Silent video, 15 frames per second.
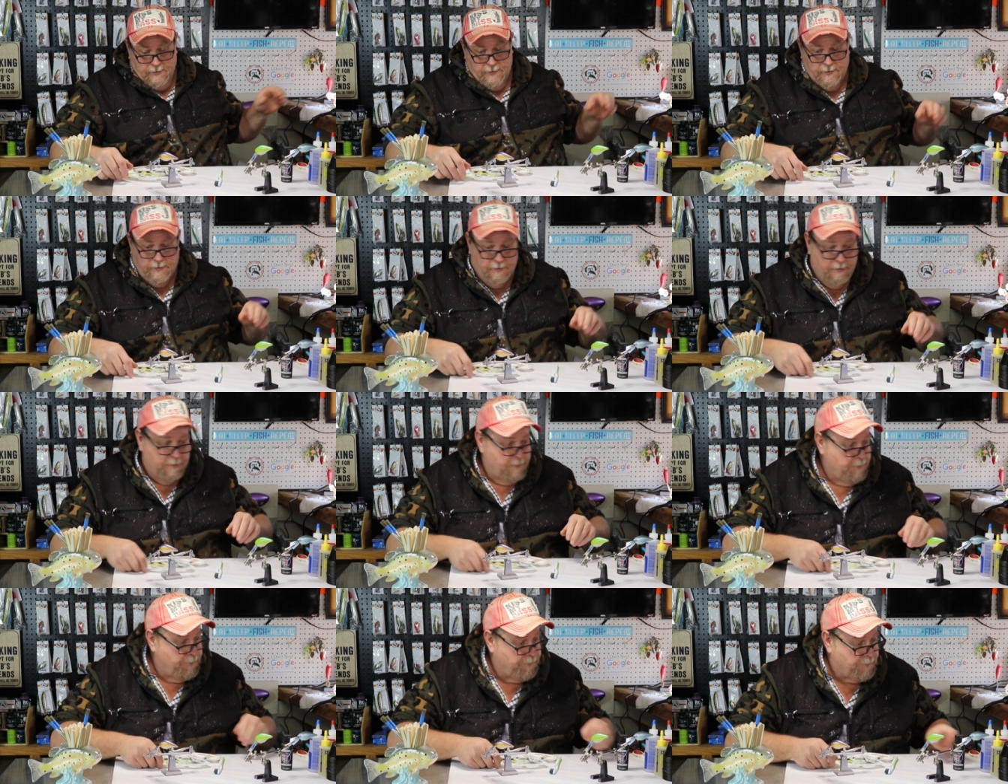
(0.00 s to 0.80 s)
So,
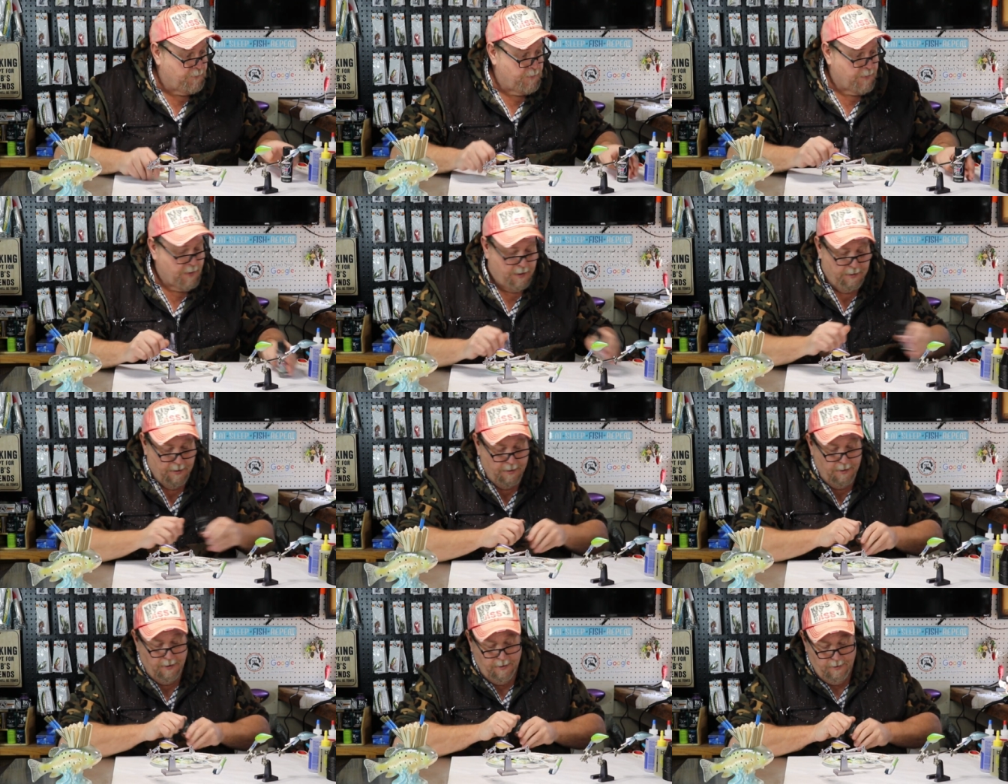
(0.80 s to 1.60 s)

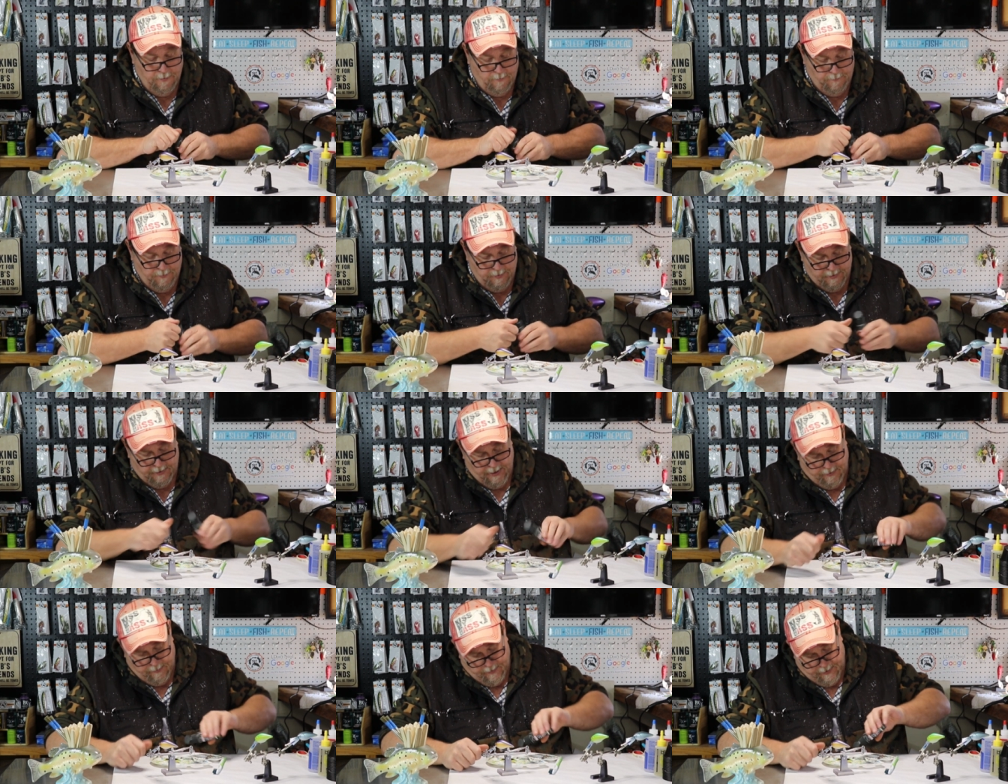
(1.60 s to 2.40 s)
the first
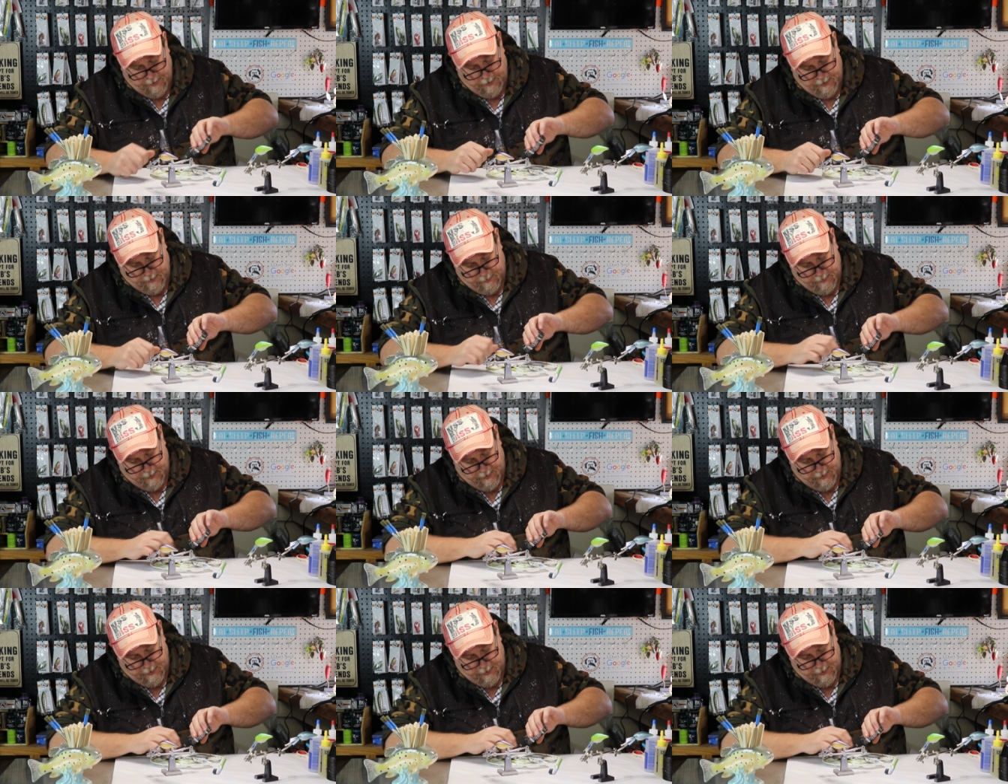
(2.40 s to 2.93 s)
thing we're going to do is we're